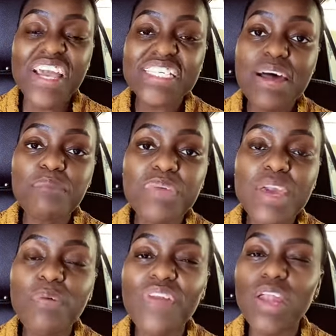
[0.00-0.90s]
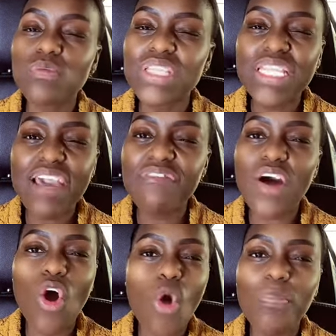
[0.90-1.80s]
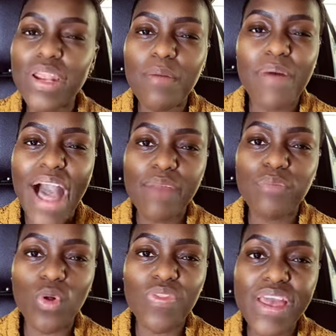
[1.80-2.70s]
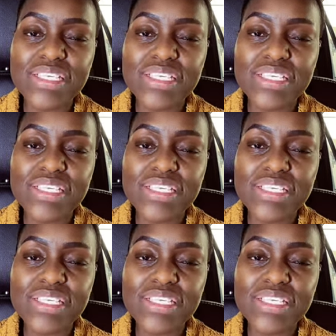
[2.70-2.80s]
there are some people that will never open a Bible.